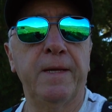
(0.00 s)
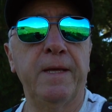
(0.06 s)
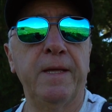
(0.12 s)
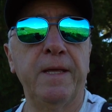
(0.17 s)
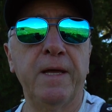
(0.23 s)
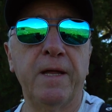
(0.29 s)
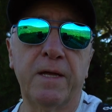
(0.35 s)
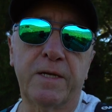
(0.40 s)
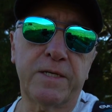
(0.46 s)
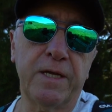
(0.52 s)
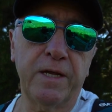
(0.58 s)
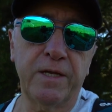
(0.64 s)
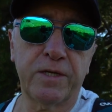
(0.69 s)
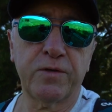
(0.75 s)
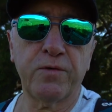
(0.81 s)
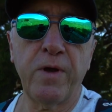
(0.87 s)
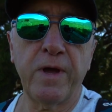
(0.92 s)
like I say,
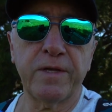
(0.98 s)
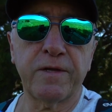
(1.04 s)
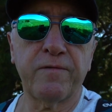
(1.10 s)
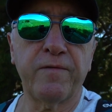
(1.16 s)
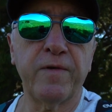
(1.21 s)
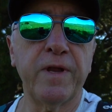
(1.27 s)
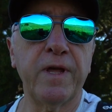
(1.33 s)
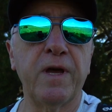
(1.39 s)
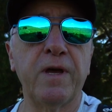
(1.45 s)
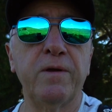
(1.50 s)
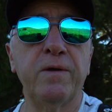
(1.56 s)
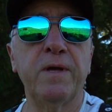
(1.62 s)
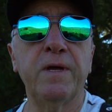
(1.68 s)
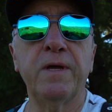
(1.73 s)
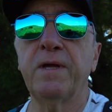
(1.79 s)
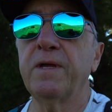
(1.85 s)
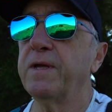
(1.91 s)
throughout this video you
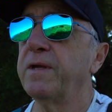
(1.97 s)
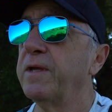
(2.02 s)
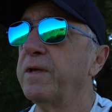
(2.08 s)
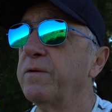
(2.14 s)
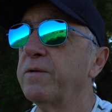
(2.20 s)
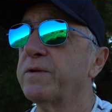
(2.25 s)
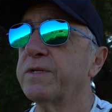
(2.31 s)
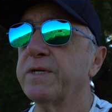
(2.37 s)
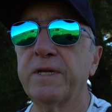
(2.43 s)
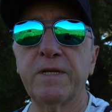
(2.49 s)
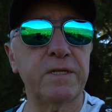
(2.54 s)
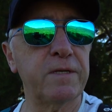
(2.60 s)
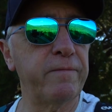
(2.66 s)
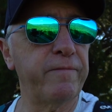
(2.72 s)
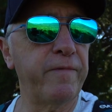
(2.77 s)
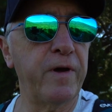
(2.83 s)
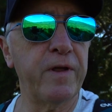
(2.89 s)
would have seen
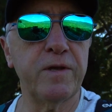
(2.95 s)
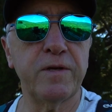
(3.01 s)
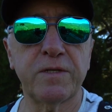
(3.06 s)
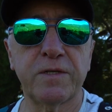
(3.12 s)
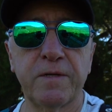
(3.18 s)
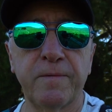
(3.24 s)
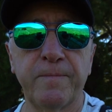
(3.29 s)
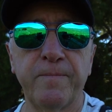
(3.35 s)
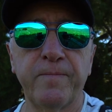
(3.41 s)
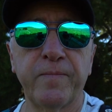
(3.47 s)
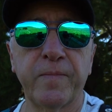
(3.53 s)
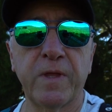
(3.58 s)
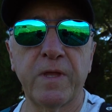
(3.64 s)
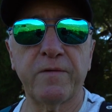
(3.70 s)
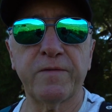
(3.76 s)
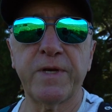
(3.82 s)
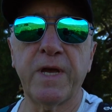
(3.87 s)
some photos
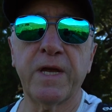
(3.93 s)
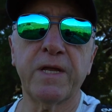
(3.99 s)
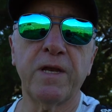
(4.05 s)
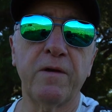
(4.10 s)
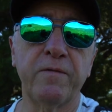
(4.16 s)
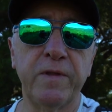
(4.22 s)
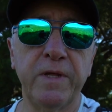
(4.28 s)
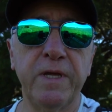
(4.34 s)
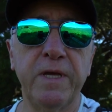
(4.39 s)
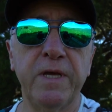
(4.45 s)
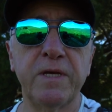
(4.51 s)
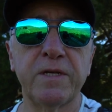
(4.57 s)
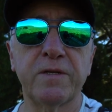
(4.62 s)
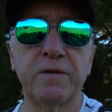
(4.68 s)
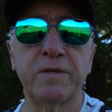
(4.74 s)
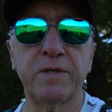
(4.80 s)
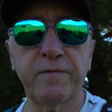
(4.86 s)
that I've taken over the
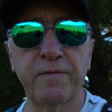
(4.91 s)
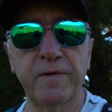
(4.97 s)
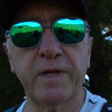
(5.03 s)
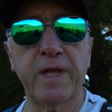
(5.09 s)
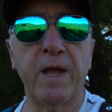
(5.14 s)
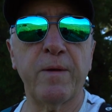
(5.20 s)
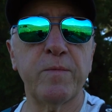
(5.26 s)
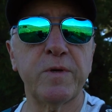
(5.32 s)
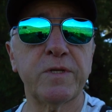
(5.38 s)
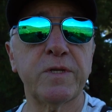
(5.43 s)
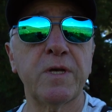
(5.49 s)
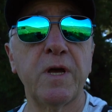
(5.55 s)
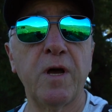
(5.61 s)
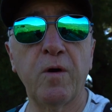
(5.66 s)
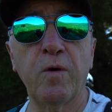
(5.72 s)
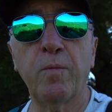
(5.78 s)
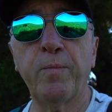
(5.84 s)
years on different cameras.
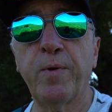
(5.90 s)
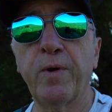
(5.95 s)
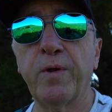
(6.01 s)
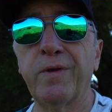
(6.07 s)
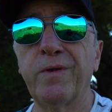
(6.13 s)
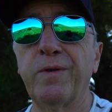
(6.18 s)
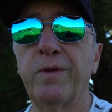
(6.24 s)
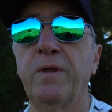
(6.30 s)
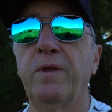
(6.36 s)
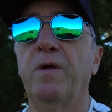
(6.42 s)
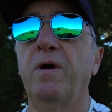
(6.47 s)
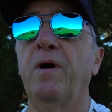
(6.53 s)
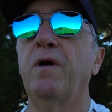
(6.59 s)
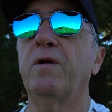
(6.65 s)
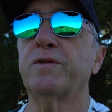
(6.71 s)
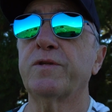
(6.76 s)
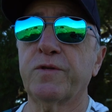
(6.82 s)
I'll put
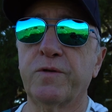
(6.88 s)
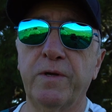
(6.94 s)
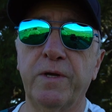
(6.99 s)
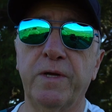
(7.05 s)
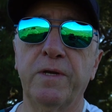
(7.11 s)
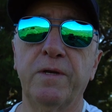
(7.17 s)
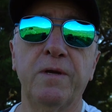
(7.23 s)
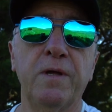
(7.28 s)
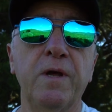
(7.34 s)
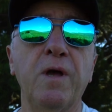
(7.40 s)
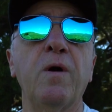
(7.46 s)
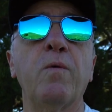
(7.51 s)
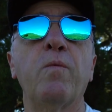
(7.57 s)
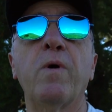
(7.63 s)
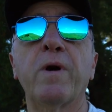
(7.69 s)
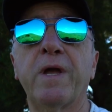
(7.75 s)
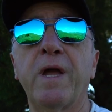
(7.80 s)
on screen
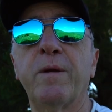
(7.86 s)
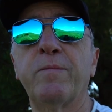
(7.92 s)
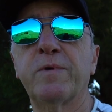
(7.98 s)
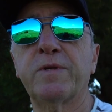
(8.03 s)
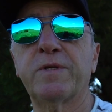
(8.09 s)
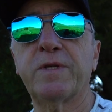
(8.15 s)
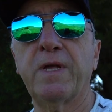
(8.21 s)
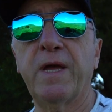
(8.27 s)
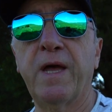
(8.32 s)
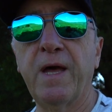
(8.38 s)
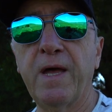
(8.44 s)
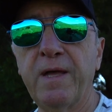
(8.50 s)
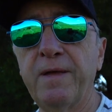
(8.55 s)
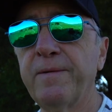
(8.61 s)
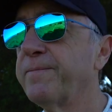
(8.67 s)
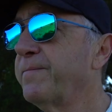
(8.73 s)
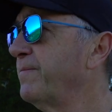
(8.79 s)
what cameras they
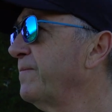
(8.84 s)
are,